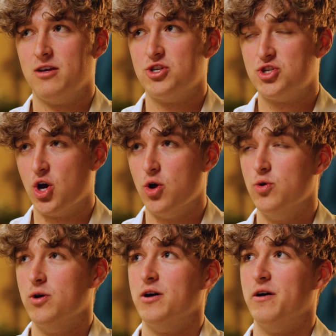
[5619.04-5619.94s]

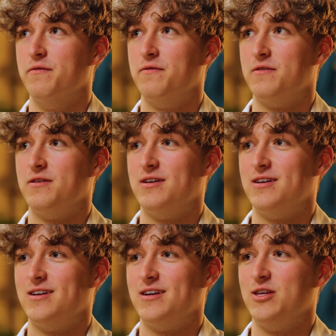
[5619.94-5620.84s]
show of
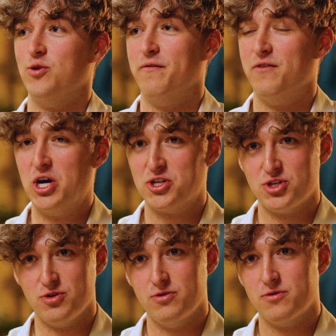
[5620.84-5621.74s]
your
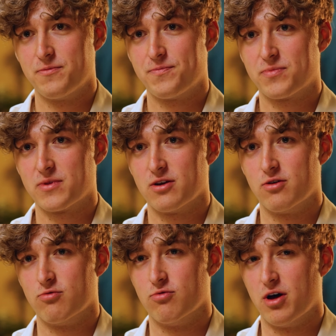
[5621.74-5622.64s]
virtue
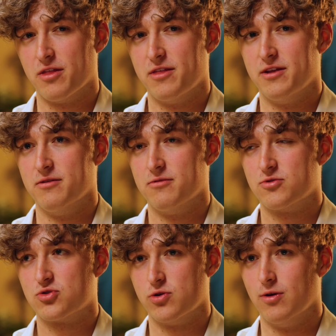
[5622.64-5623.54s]
rather than
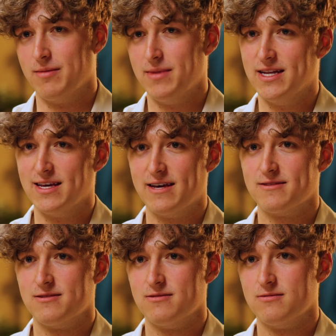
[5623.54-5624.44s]
truly meaning it.